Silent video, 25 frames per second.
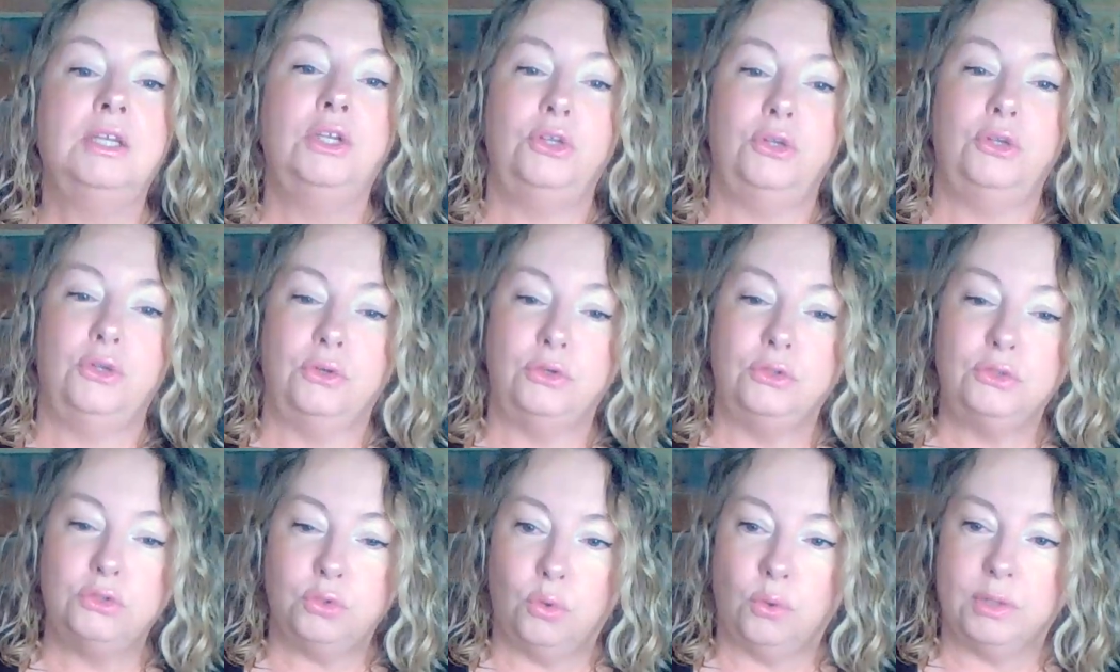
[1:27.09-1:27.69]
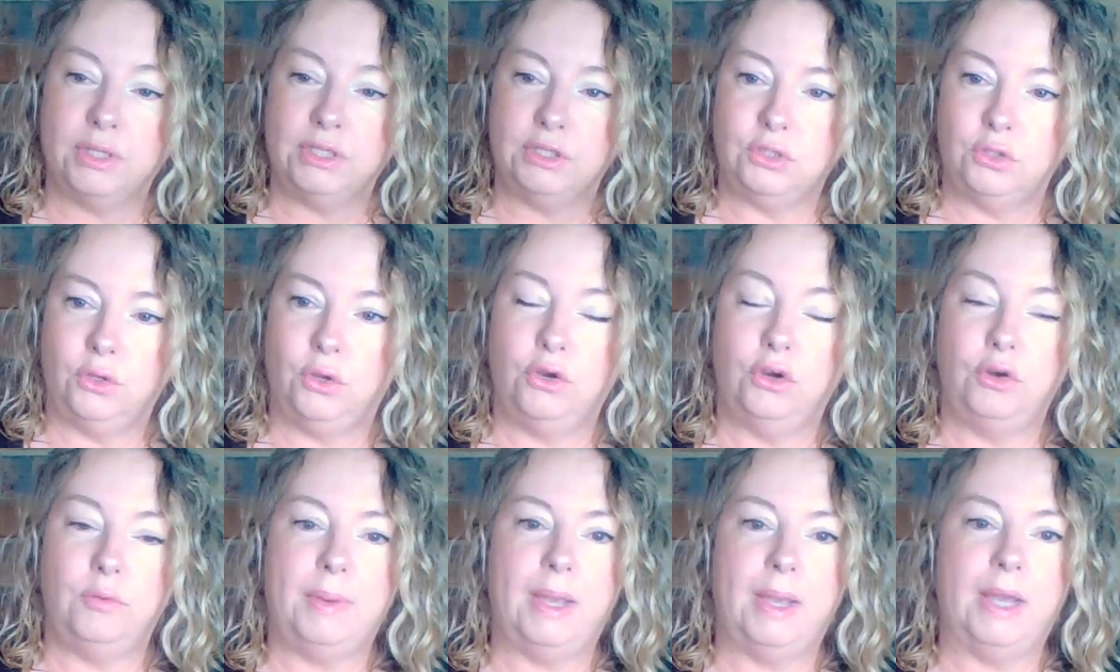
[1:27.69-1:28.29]
you know, talking to
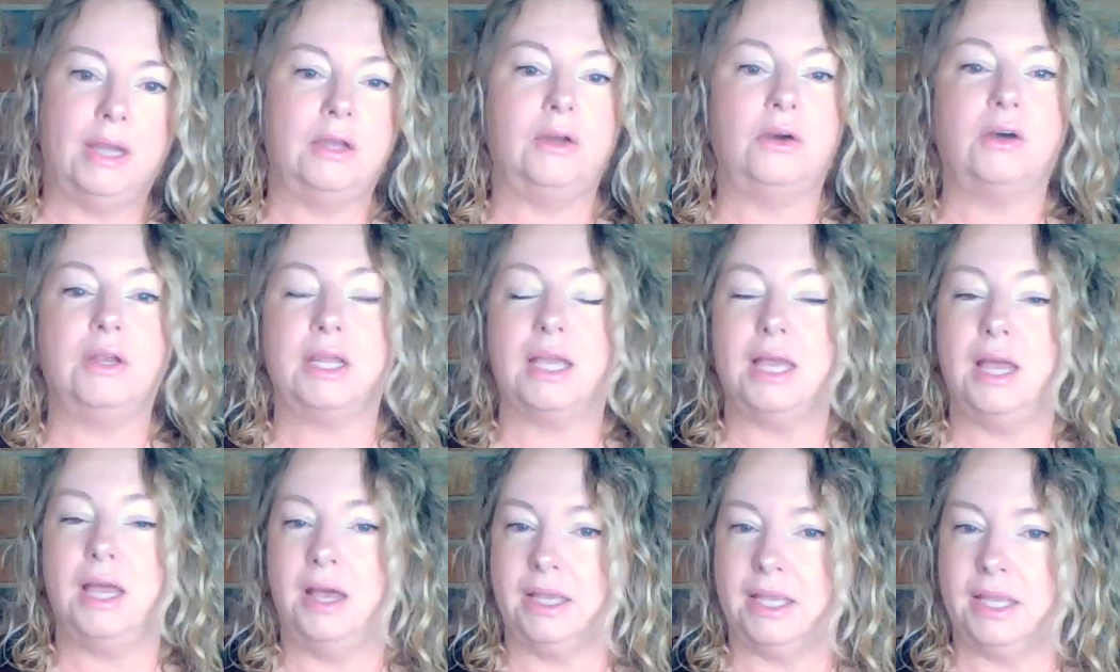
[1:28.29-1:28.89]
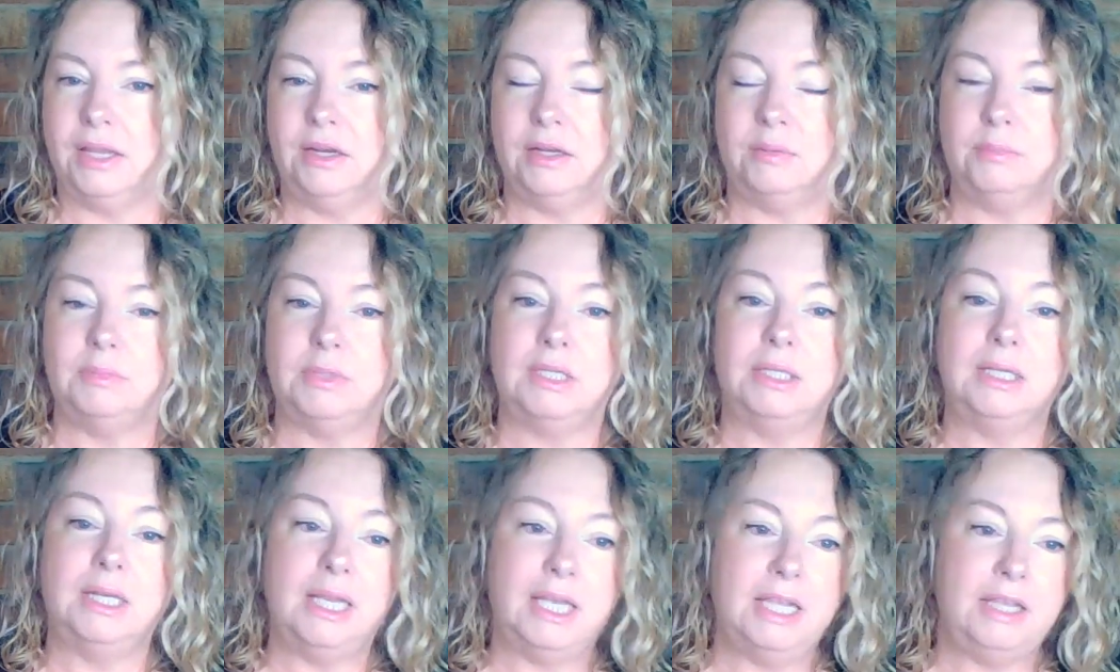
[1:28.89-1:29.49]
her about God, I can't get him
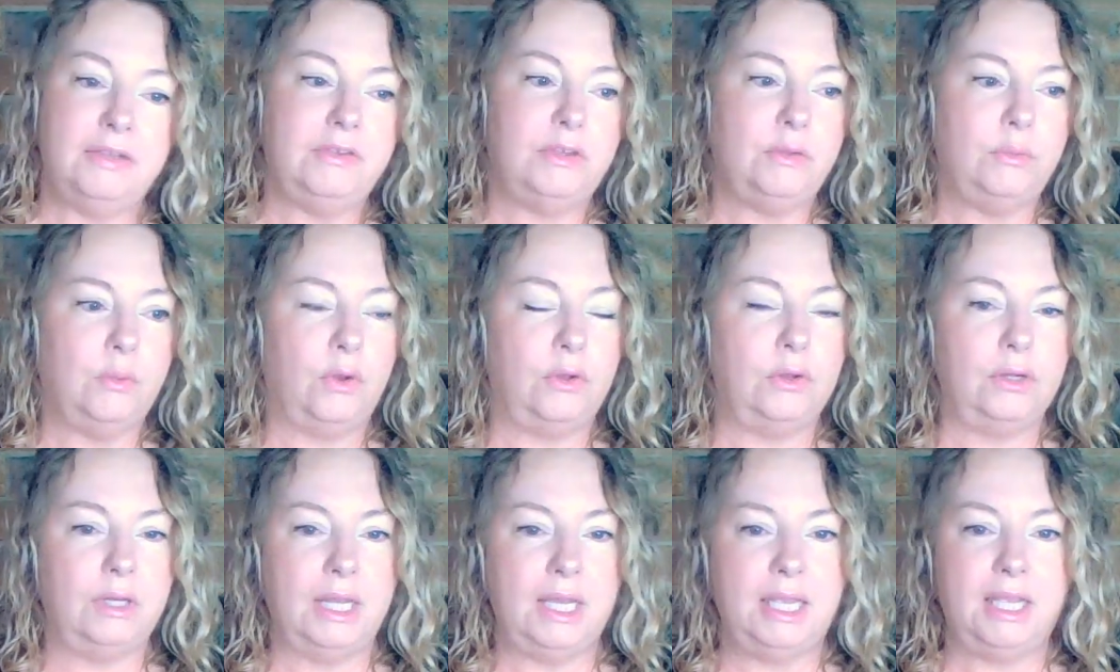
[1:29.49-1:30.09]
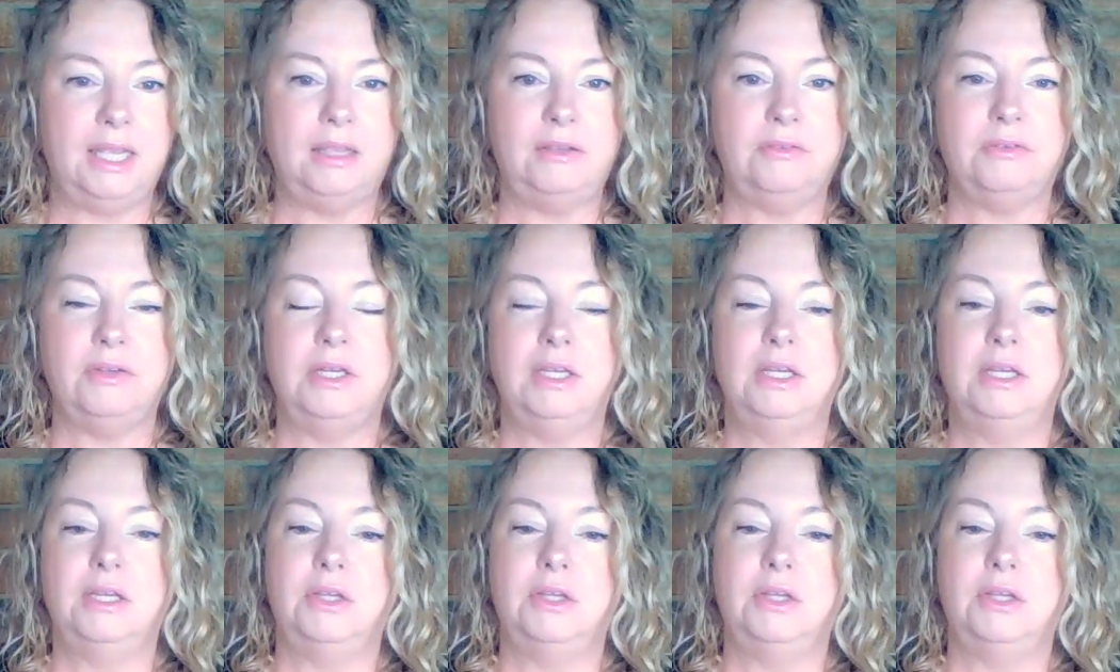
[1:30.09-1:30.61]
to leave. He won't leave.